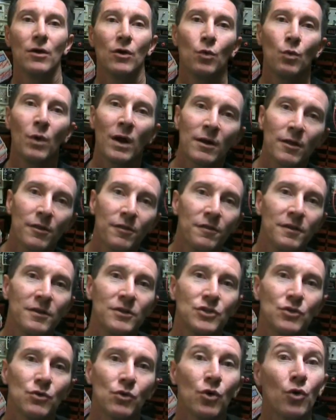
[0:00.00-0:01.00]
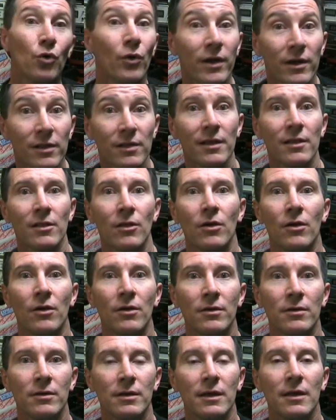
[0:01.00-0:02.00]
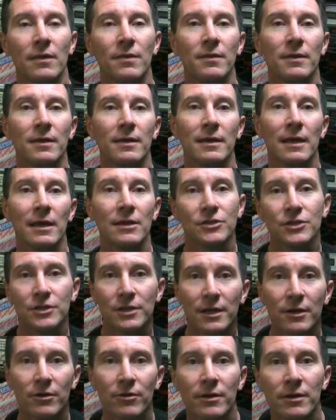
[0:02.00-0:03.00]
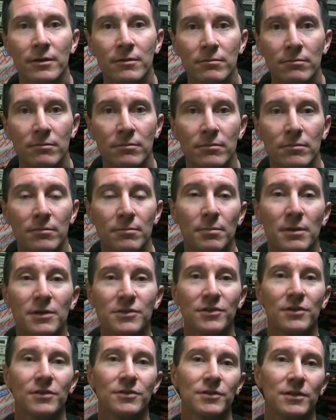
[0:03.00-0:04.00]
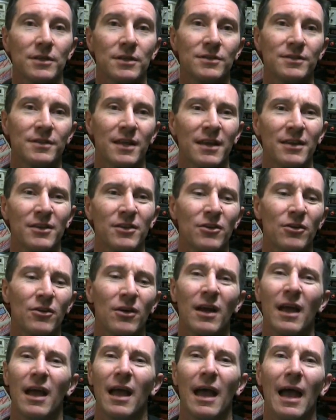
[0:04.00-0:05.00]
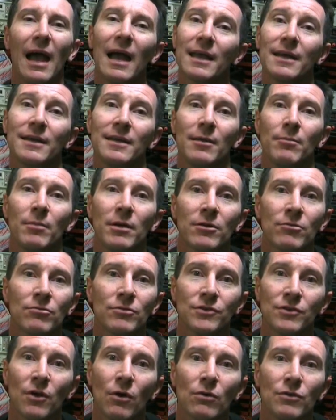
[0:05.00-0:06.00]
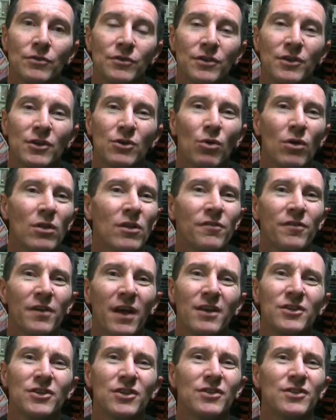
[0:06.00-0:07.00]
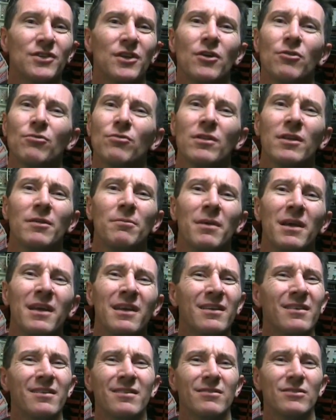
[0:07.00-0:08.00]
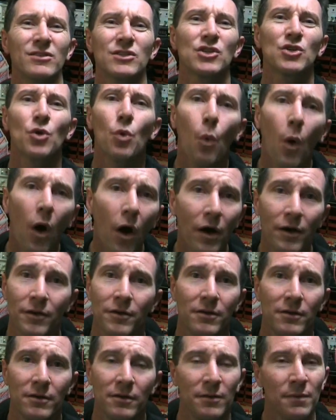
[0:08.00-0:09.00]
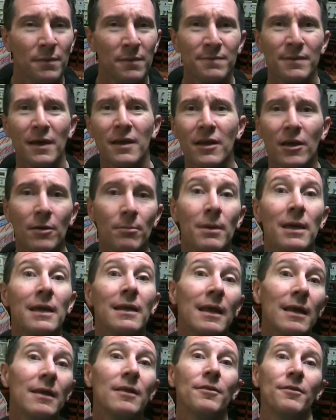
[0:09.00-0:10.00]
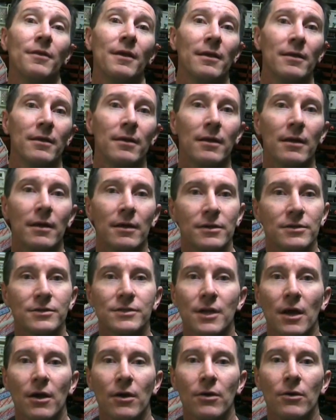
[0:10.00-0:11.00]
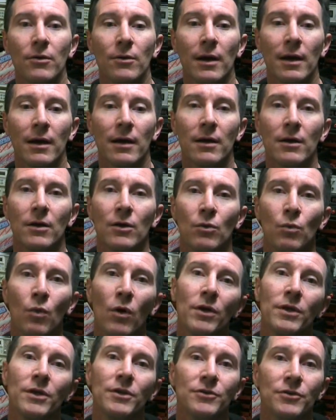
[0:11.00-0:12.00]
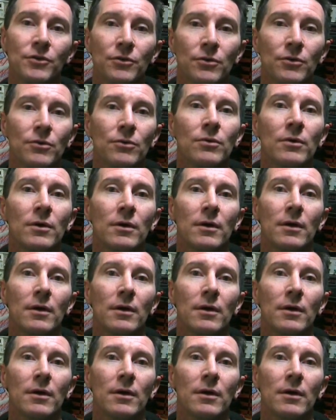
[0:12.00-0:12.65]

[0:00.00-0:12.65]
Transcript: One of the things you'll quickly learn in the engineering business is that your academic results and your qualifications don't really mean squat. They don't mean anything. So uh, what you do